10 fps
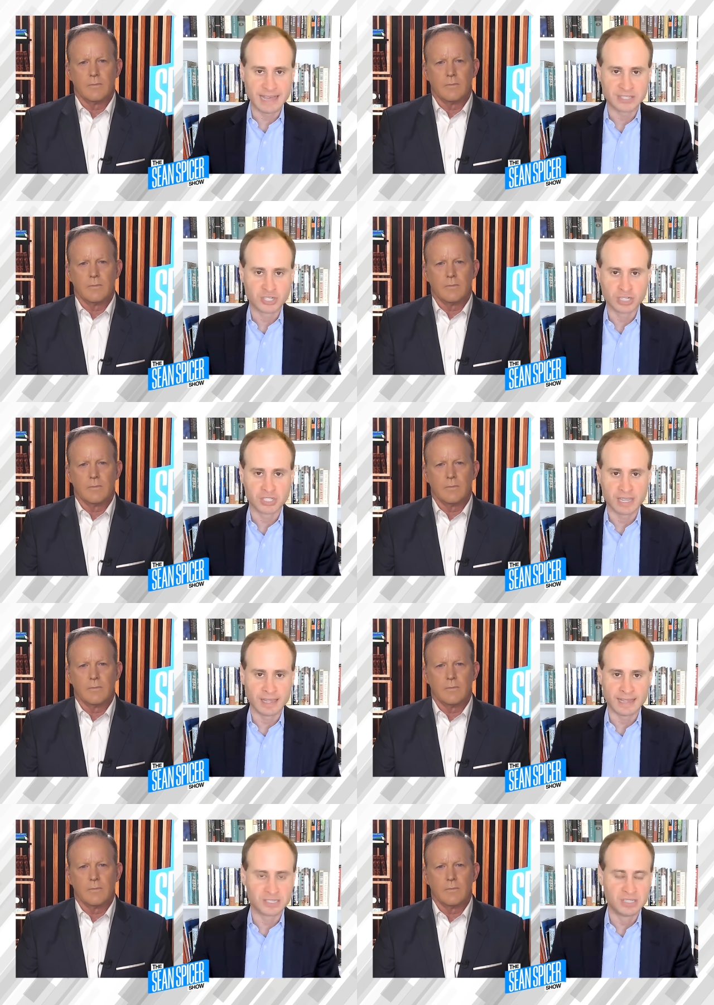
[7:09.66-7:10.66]
Speaker 1: that's just
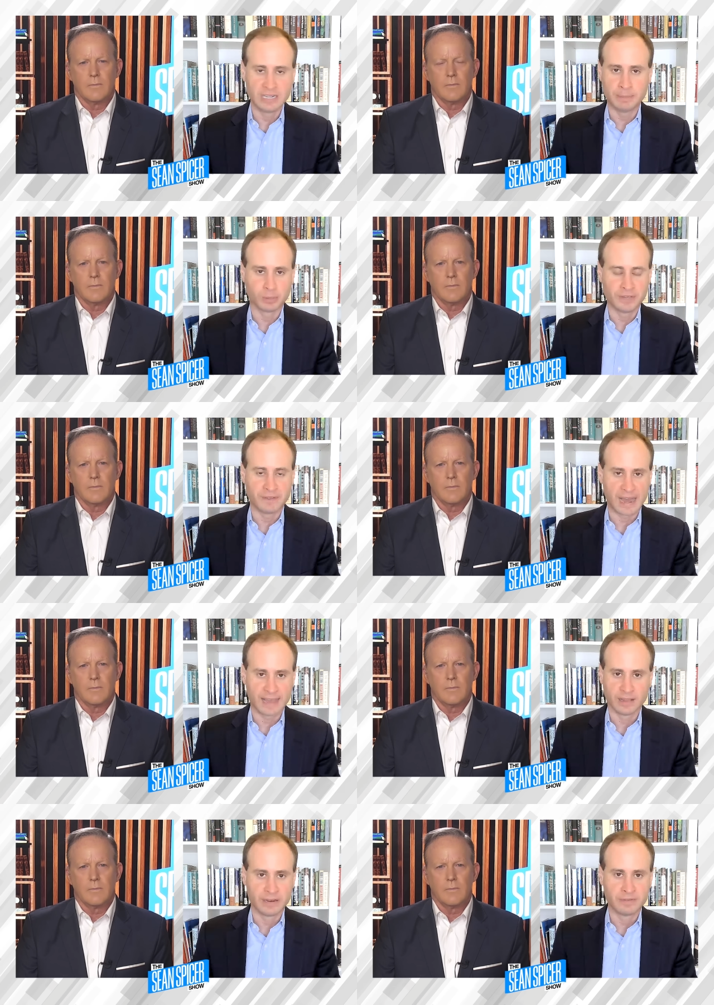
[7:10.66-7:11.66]
it's deeply
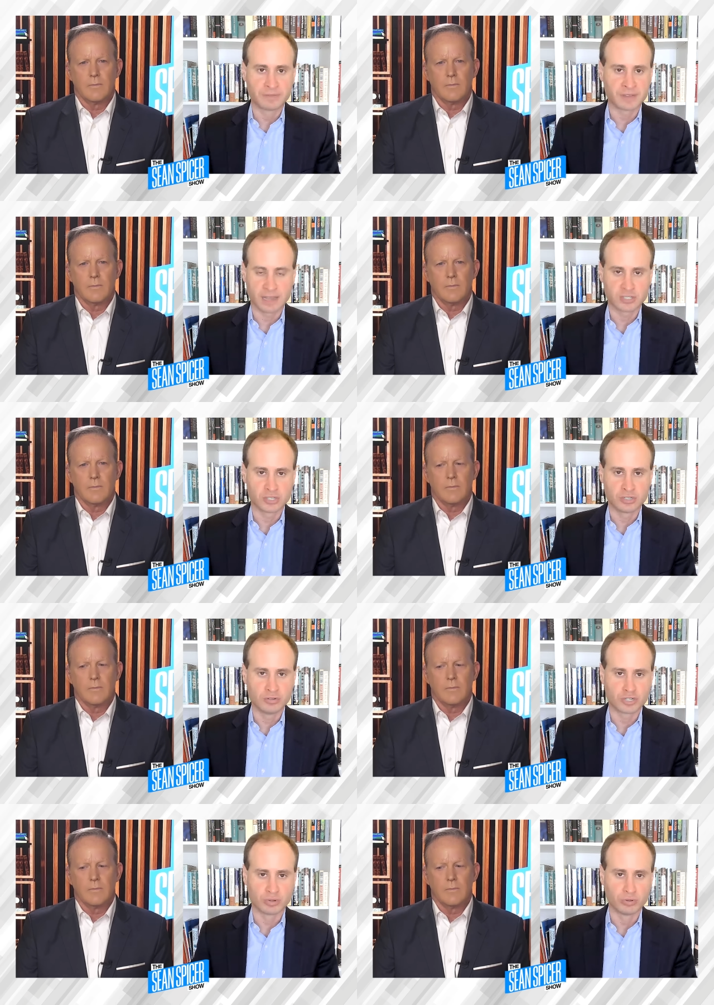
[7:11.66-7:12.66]
violative of
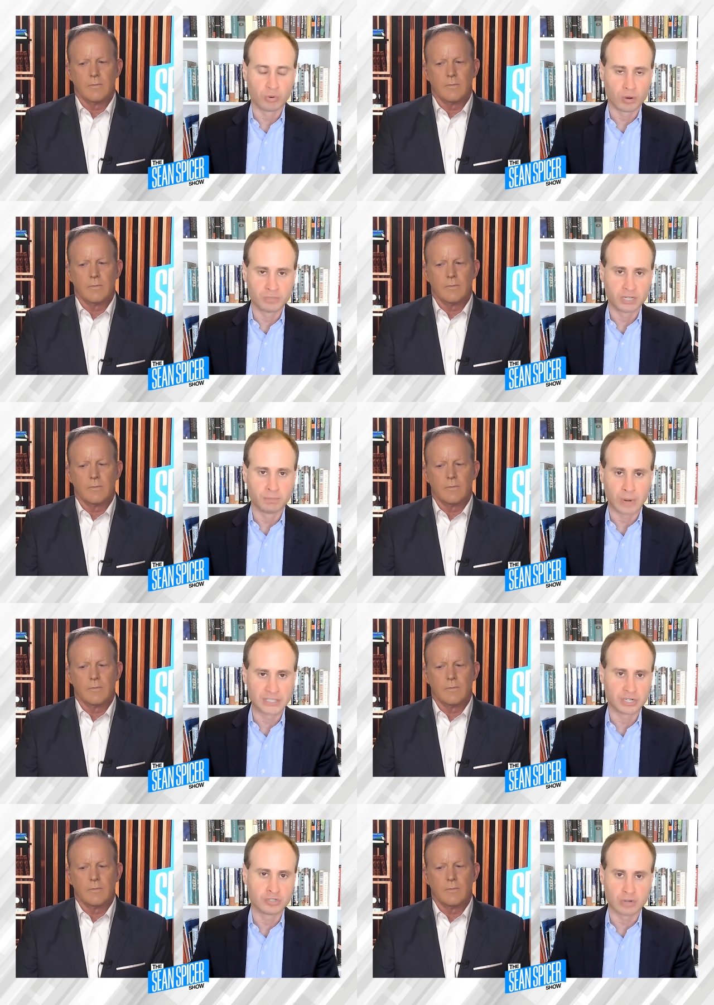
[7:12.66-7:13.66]
constitutional norms and
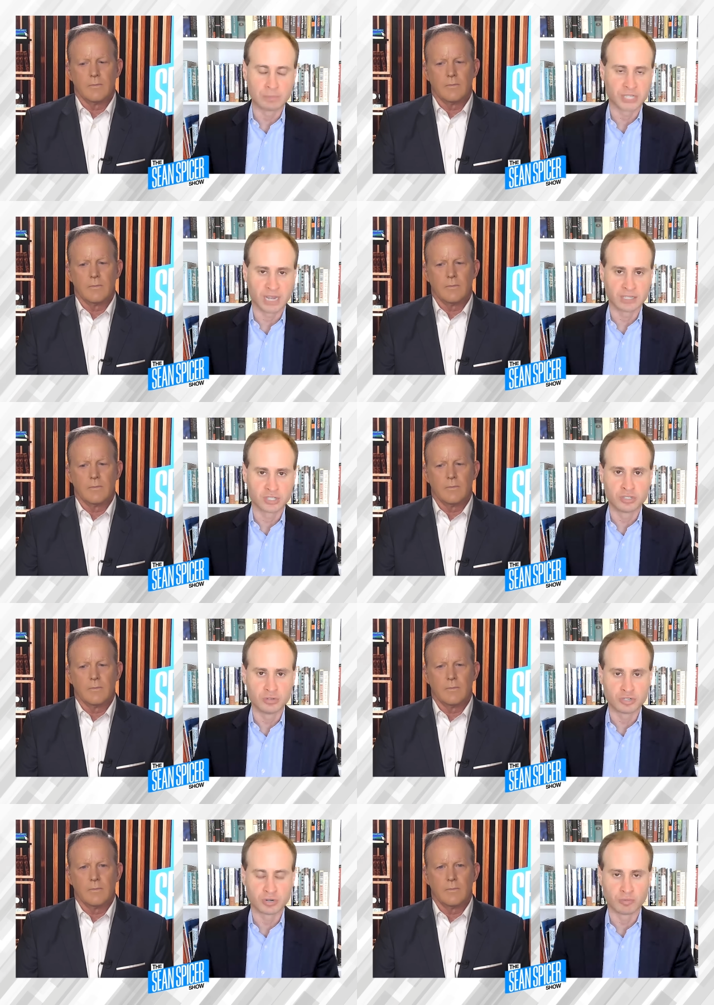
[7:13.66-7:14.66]
president trump's
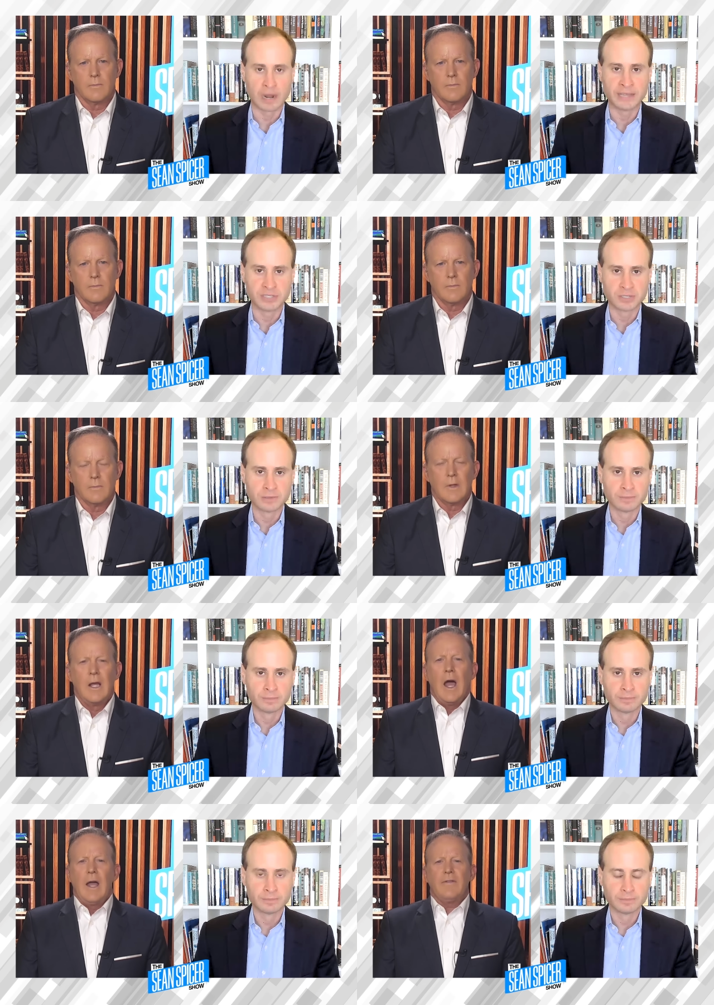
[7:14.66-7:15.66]
constitutional rights
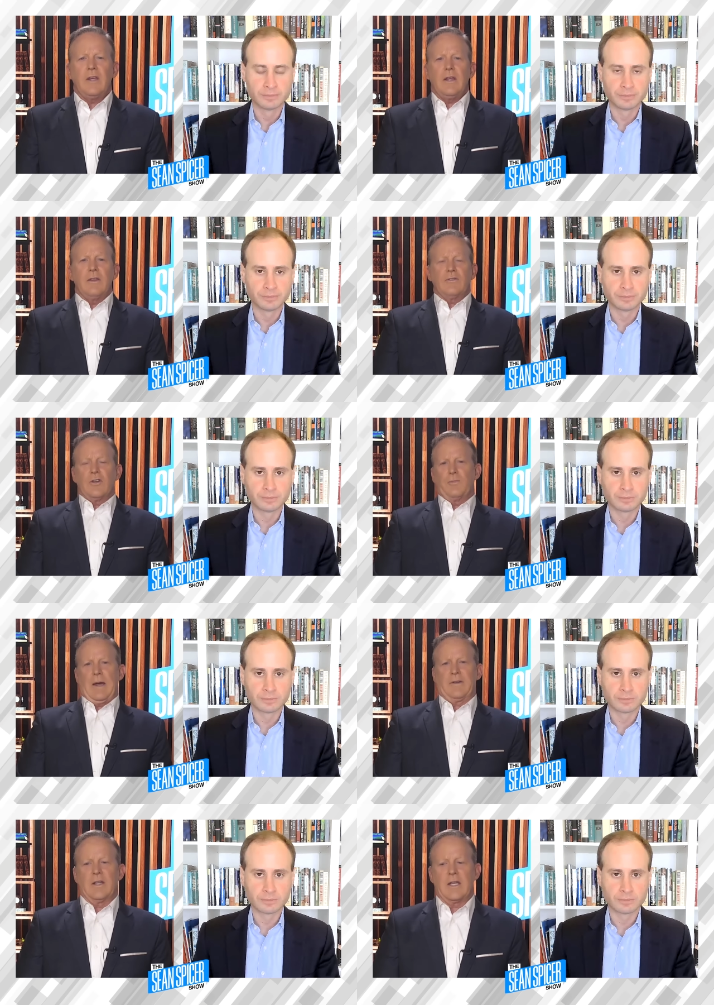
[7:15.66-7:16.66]
Speaker 2: see this goes
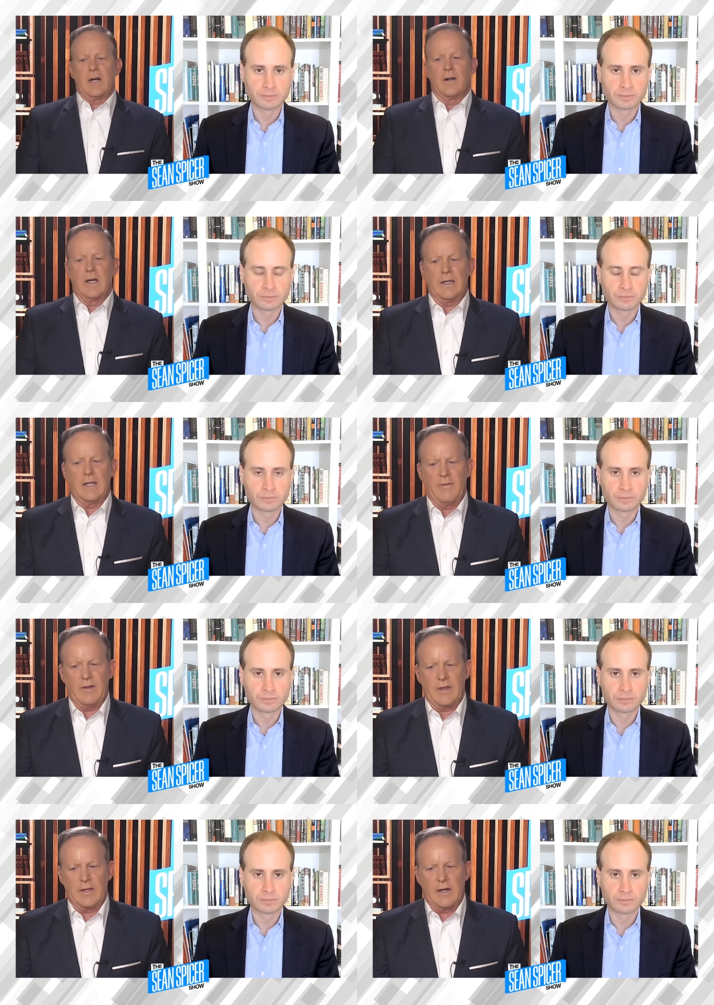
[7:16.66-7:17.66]
back to the karoline leavitt
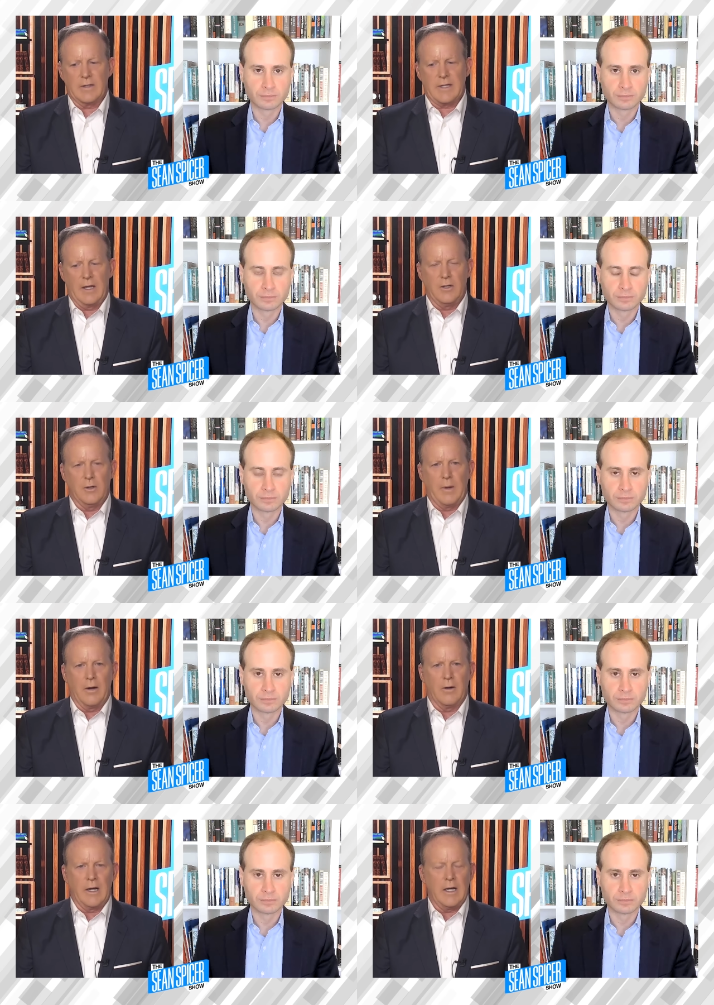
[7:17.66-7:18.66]
thing that i was telling you about
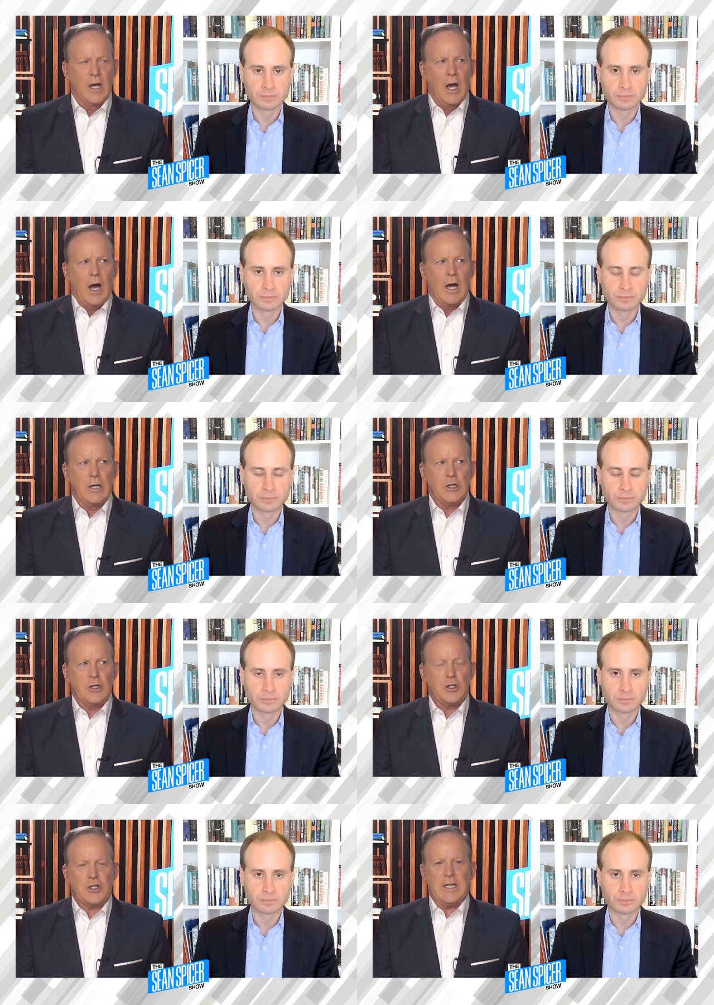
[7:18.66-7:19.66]
right
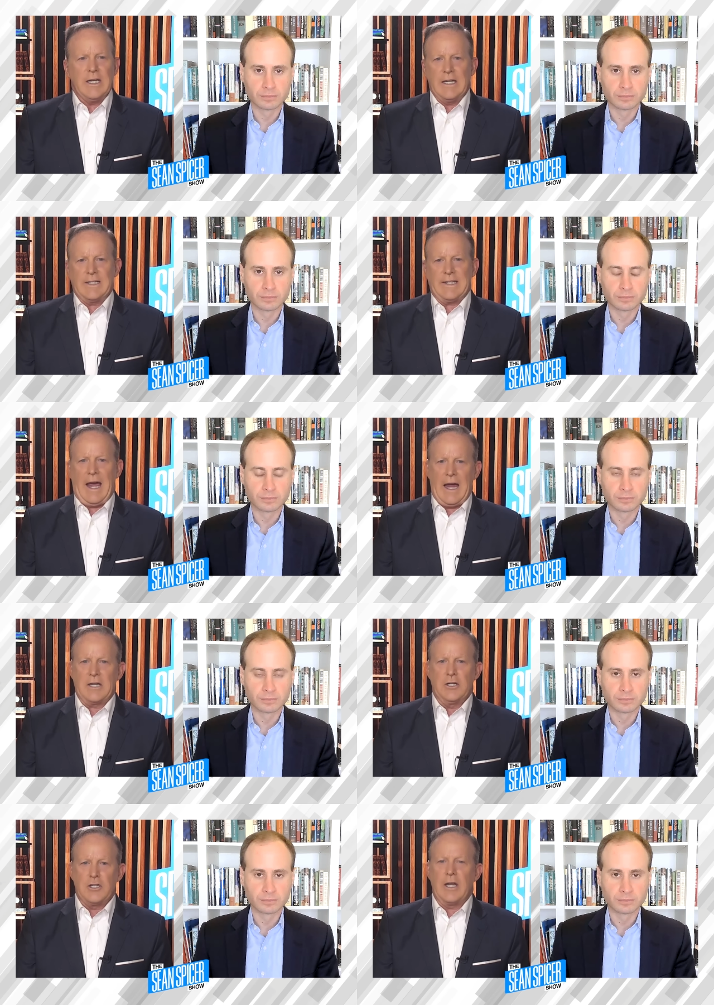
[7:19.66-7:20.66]
she didn't attack
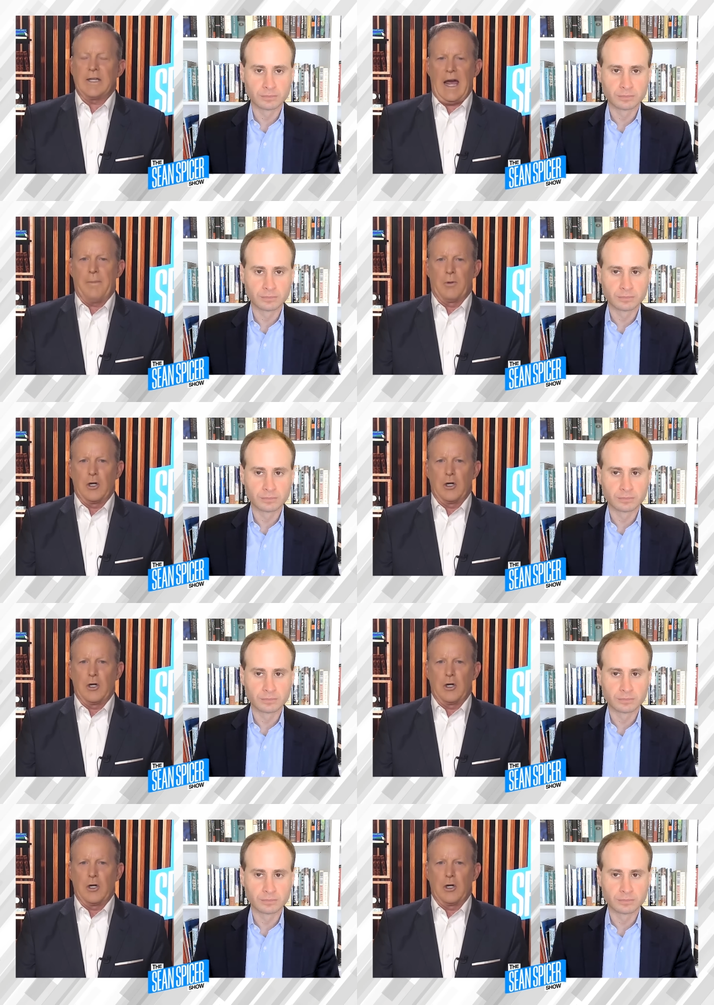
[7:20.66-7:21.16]
jake tapper